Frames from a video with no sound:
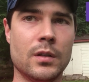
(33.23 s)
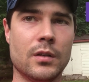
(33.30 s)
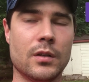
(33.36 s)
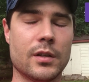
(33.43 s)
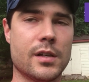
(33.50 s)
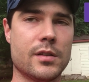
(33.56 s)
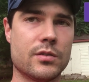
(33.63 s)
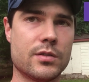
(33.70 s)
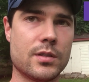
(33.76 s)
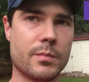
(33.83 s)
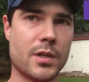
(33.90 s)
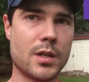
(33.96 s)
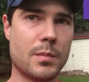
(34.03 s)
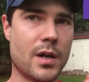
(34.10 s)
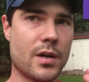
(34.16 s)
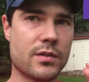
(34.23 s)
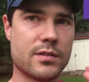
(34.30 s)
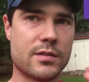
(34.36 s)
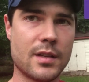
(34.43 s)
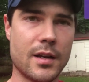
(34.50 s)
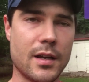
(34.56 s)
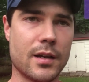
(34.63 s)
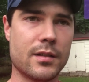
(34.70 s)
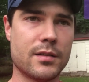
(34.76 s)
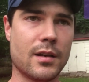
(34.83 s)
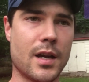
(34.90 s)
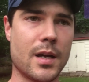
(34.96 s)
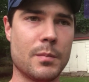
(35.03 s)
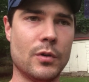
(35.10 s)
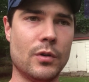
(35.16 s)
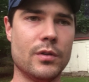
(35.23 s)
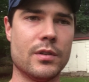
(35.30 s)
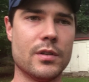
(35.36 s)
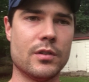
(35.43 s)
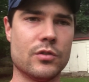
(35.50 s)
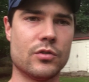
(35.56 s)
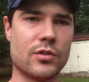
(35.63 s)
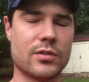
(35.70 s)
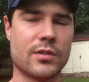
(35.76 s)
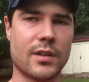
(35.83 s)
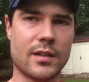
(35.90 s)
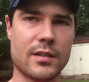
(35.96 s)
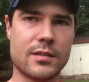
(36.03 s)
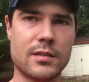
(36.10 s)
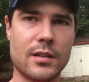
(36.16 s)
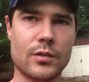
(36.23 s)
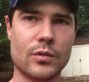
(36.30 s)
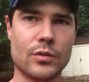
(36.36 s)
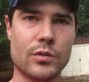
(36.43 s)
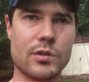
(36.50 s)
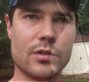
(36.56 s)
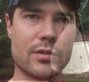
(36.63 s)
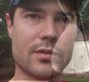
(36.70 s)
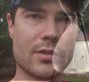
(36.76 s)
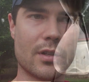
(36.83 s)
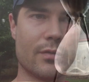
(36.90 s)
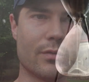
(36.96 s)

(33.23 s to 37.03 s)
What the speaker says: Okay, there's something about setting a timer that is just like a signal to yourself.